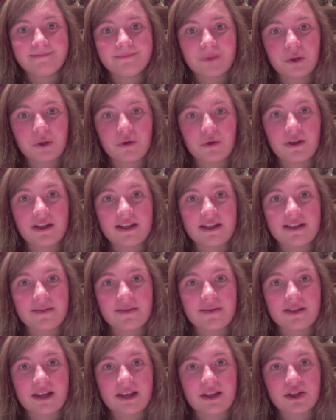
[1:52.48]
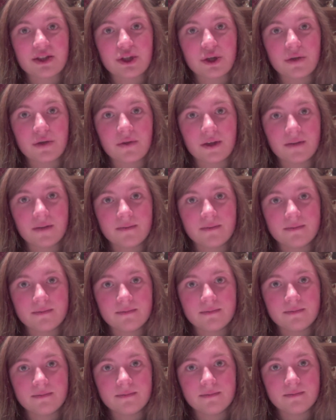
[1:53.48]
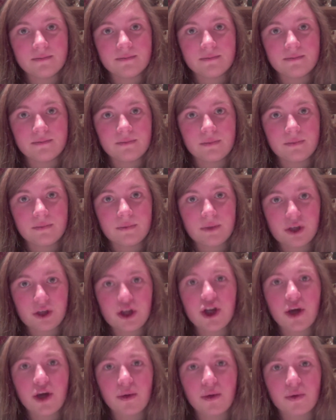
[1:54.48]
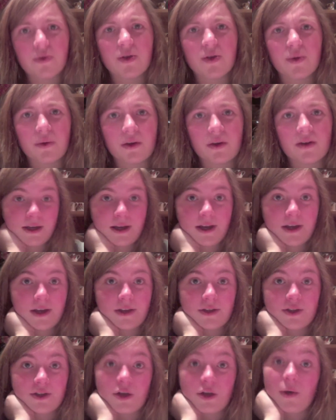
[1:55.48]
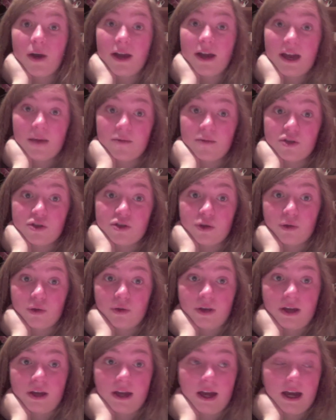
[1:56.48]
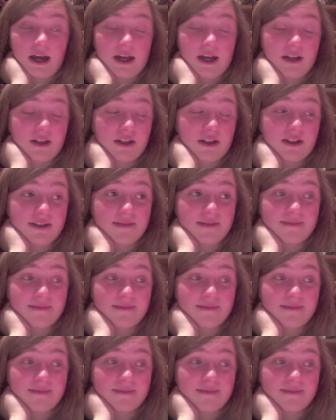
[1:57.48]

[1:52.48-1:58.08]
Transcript: Or at least obsessed over. You know who you are. So I am sorry, and